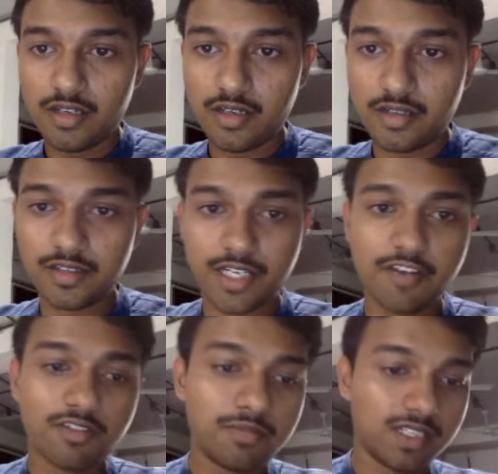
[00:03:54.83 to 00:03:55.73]
and
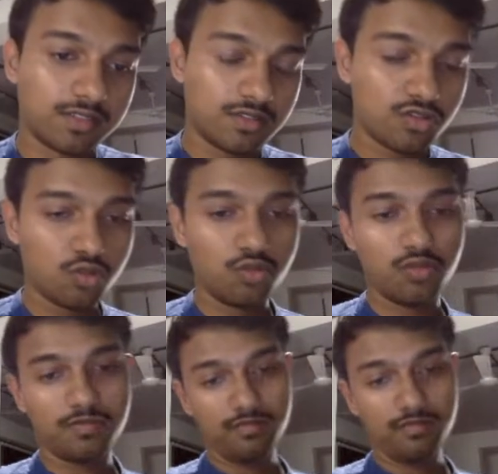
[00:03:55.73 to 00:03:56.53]
driver path. So